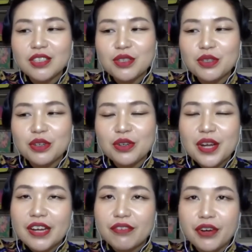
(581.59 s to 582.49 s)
So
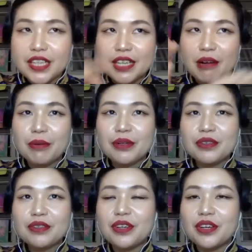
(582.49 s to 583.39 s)
for
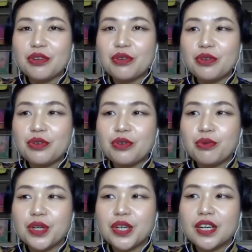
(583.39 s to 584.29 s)
example, you
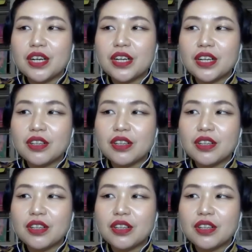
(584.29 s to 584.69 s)
are